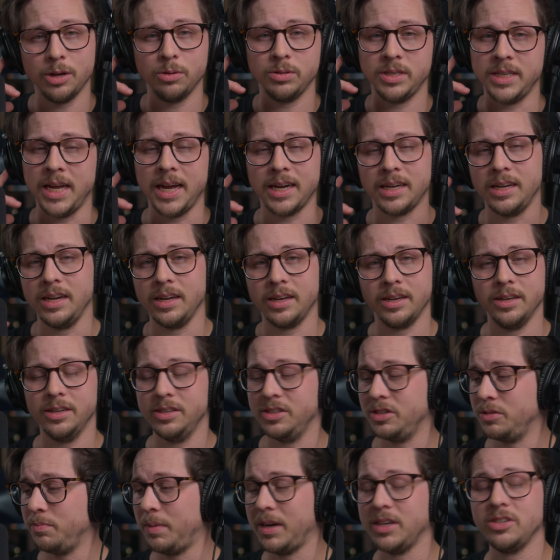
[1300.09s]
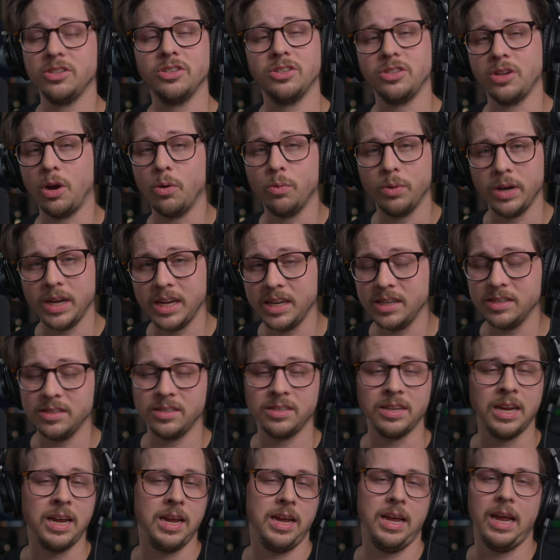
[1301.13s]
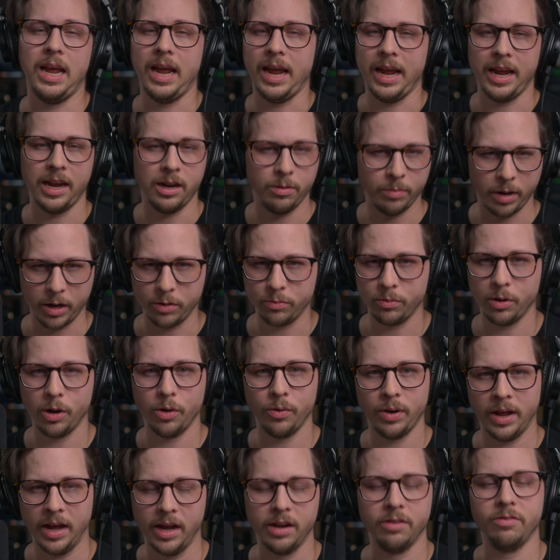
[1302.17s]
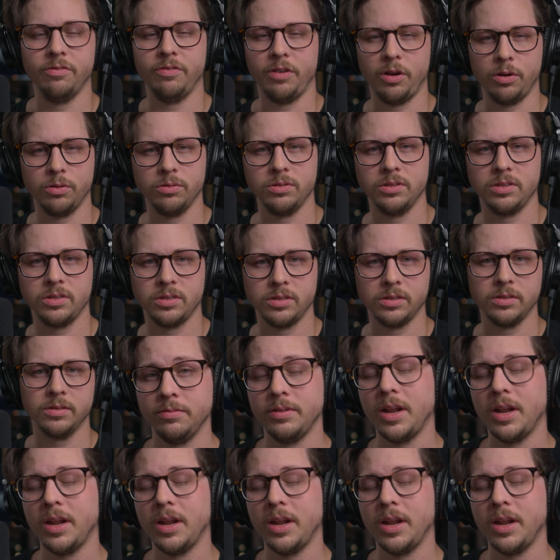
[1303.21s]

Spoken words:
Technicas, my Sonys, and my Rode headphones.